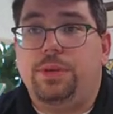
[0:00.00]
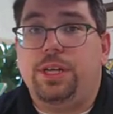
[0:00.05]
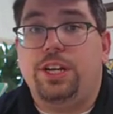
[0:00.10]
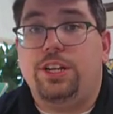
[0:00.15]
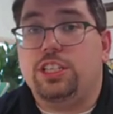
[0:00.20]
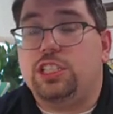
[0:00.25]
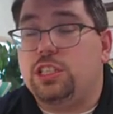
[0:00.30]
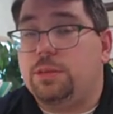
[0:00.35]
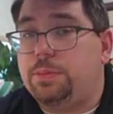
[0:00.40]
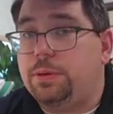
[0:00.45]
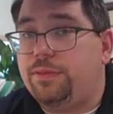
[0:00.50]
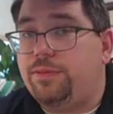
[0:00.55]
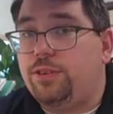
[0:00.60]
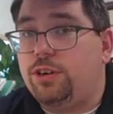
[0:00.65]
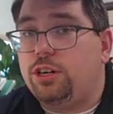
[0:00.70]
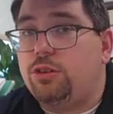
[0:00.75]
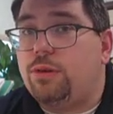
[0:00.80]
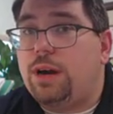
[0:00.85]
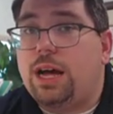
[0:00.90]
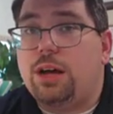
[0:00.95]
It is a
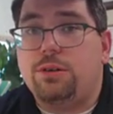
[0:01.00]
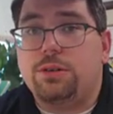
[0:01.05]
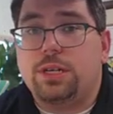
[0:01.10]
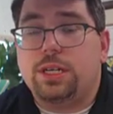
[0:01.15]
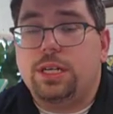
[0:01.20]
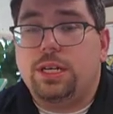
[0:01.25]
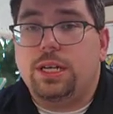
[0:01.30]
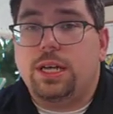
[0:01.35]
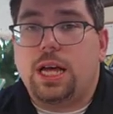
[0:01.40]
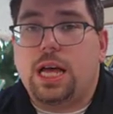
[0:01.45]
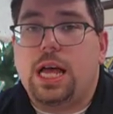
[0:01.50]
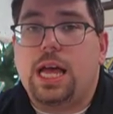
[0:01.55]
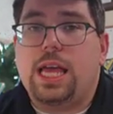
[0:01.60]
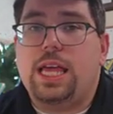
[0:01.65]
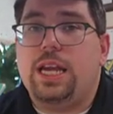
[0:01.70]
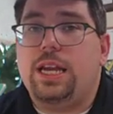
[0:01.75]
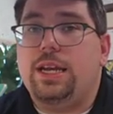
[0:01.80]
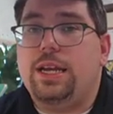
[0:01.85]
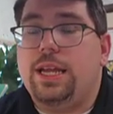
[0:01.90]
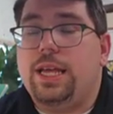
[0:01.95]
preferred route
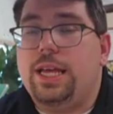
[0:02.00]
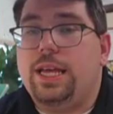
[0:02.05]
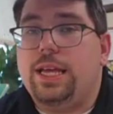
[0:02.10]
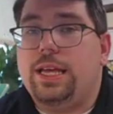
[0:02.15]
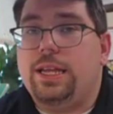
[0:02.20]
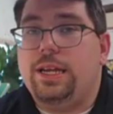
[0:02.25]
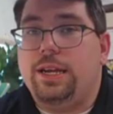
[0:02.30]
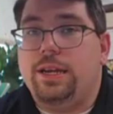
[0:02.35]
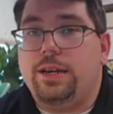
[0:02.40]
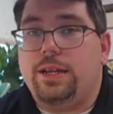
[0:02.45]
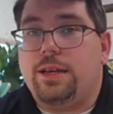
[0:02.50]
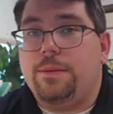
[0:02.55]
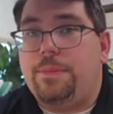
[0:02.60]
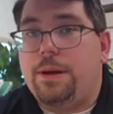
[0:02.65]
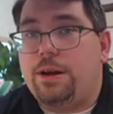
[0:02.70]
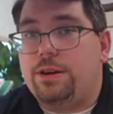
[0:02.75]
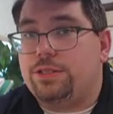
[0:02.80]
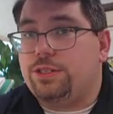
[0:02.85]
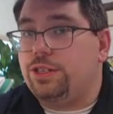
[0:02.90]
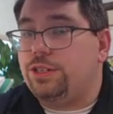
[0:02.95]
in
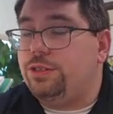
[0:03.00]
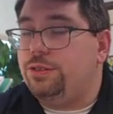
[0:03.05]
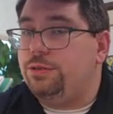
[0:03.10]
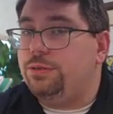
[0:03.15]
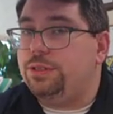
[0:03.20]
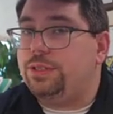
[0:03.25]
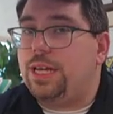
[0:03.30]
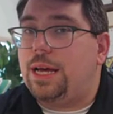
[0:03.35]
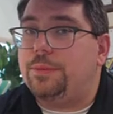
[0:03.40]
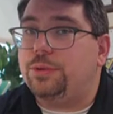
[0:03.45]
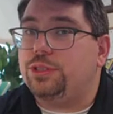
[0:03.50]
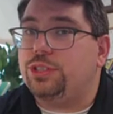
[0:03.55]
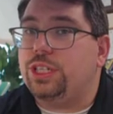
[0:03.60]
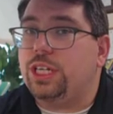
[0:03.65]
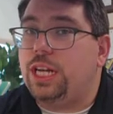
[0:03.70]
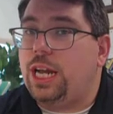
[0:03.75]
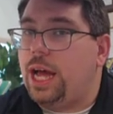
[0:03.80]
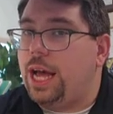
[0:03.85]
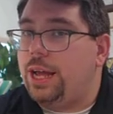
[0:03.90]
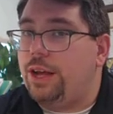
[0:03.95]
comparison to establishing
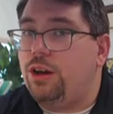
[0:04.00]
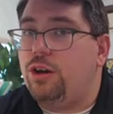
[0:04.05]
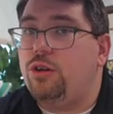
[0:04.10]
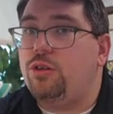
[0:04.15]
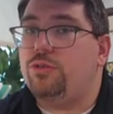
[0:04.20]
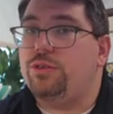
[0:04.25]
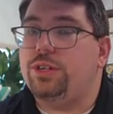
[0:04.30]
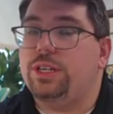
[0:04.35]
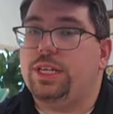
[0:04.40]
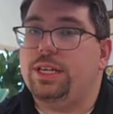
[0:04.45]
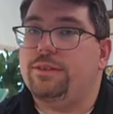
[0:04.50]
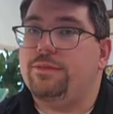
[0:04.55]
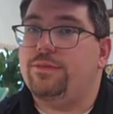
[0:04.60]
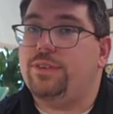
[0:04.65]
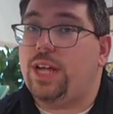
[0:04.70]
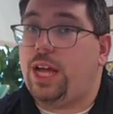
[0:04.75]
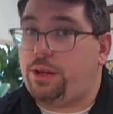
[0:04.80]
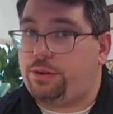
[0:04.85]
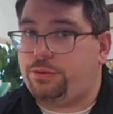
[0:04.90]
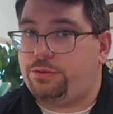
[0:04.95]
an IO to give
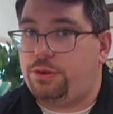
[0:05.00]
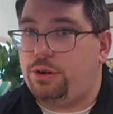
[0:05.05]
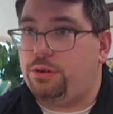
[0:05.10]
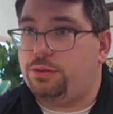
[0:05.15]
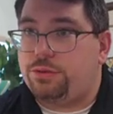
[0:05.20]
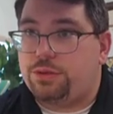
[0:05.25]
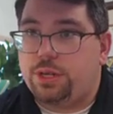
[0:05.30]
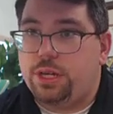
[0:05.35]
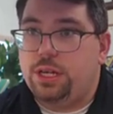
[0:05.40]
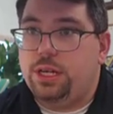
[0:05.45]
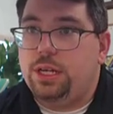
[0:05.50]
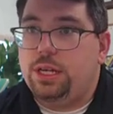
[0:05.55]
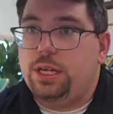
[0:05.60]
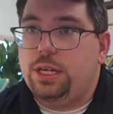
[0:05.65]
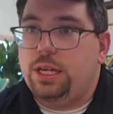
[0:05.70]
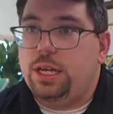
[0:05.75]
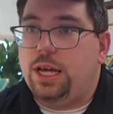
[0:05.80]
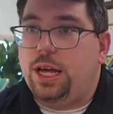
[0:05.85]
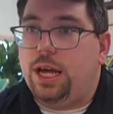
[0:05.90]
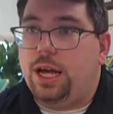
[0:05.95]
dextrose.
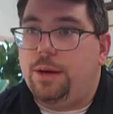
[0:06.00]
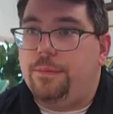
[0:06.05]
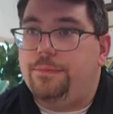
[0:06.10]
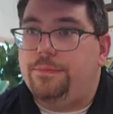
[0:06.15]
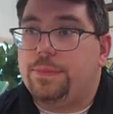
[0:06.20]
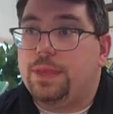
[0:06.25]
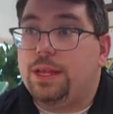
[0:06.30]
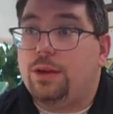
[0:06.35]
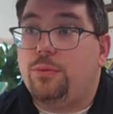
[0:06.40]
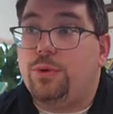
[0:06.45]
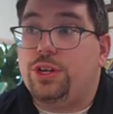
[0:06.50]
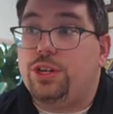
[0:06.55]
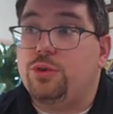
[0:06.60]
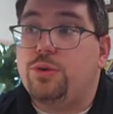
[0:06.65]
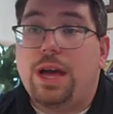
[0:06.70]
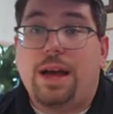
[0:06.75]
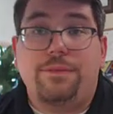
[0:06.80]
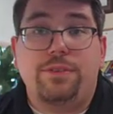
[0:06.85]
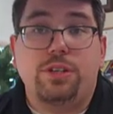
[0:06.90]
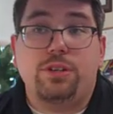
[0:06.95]
We do
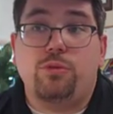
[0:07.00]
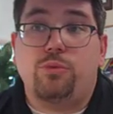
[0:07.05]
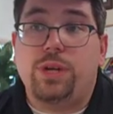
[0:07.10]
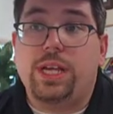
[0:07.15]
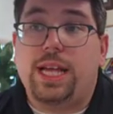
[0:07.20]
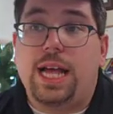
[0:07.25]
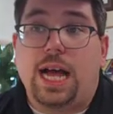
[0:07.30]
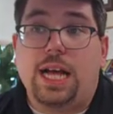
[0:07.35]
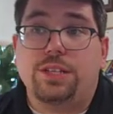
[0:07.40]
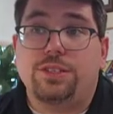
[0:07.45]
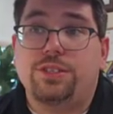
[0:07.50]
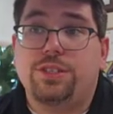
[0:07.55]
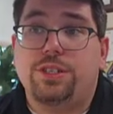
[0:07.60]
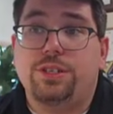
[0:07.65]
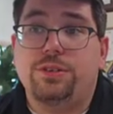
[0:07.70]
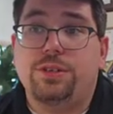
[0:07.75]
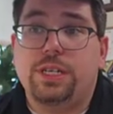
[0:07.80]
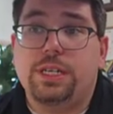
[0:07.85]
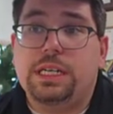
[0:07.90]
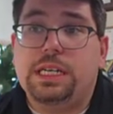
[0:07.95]
have to
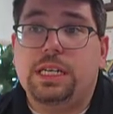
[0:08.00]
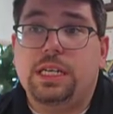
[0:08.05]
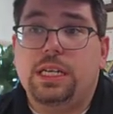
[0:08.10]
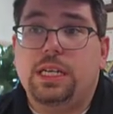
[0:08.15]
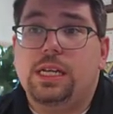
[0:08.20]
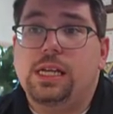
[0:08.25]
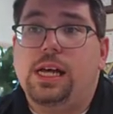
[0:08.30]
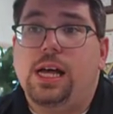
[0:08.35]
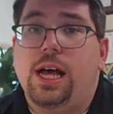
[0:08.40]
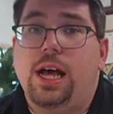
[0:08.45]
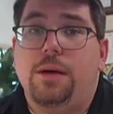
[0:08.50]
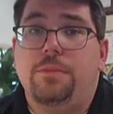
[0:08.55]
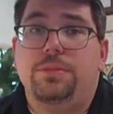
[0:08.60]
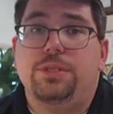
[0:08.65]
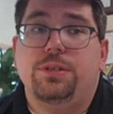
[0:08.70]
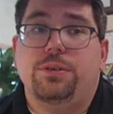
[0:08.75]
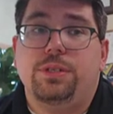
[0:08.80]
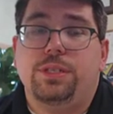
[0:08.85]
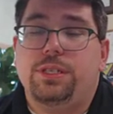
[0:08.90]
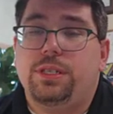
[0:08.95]
reconstitute it.
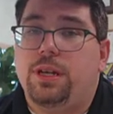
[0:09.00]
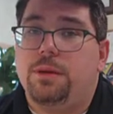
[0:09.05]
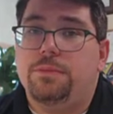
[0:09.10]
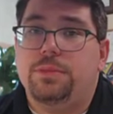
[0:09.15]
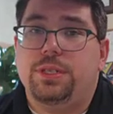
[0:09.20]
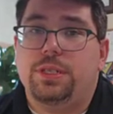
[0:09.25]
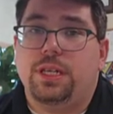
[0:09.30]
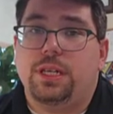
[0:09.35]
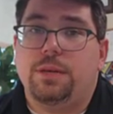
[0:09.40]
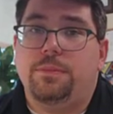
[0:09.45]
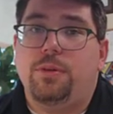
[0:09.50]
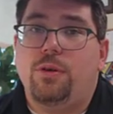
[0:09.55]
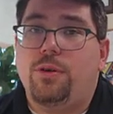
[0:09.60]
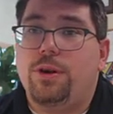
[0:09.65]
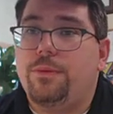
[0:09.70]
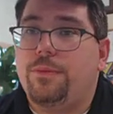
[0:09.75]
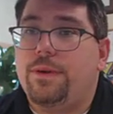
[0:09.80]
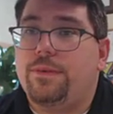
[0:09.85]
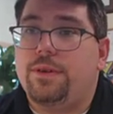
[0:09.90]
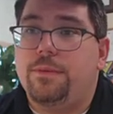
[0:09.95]
So it comes in a
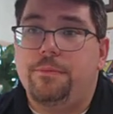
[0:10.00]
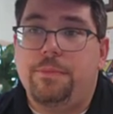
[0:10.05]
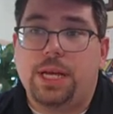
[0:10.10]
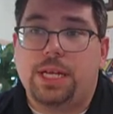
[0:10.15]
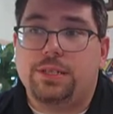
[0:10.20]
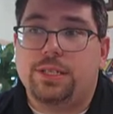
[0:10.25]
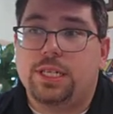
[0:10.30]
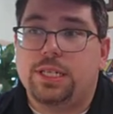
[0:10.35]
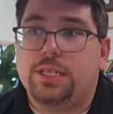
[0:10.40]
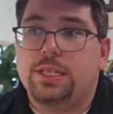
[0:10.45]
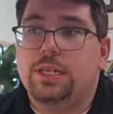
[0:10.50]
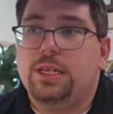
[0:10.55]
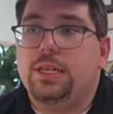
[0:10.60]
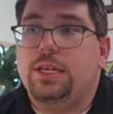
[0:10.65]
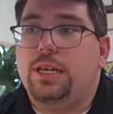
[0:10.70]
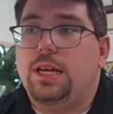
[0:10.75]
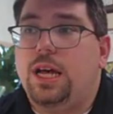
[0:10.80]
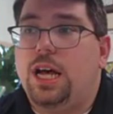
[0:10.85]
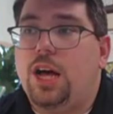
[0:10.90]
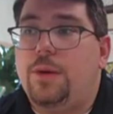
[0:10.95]
component, we have to mix it,
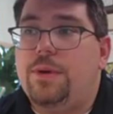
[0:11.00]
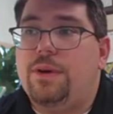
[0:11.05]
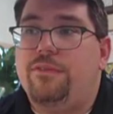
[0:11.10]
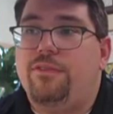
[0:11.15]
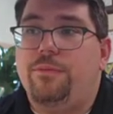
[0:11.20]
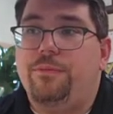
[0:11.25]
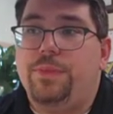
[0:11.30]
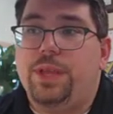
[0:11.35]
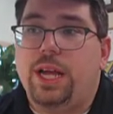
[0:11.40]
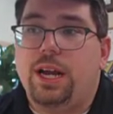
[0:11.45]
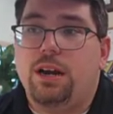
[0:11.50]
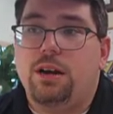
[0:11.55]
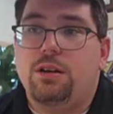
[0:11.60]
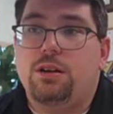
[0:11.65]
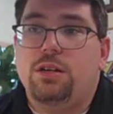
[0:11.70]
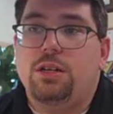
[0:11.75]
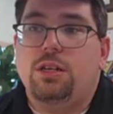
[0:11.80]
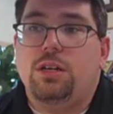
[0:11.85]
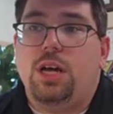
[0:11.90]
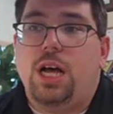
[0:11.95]
and from there
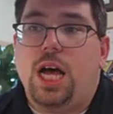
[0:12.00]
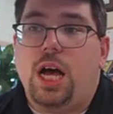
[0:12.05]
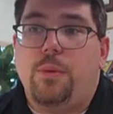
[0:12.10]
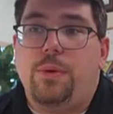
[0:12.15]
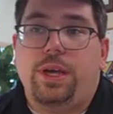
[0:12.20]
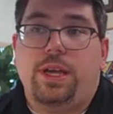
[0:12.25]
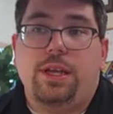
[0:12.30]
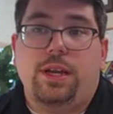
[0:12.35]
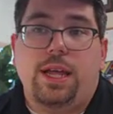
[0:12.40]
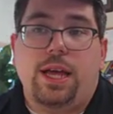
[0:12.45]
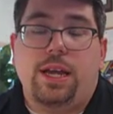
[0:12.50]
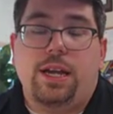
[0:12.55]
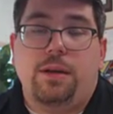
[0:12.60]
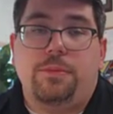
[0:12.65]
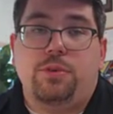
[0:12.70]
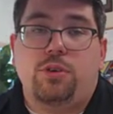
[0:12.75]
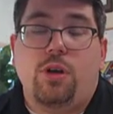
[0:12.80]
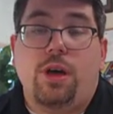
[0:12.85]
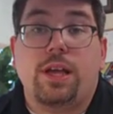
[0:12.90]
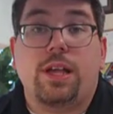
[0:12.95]
we can end
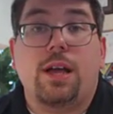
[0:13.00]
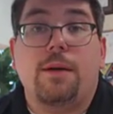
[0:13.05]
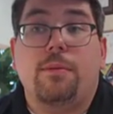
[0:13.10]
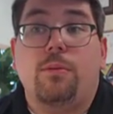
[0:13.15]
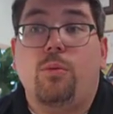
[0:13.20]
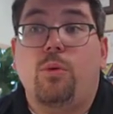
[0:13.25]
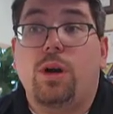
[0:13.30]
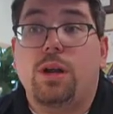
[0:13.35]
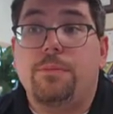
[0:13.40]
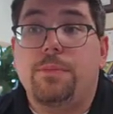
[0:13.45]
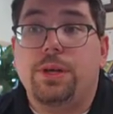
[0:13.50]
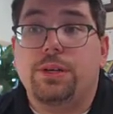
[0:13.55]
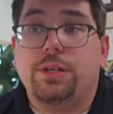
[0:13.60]
up drawing up 1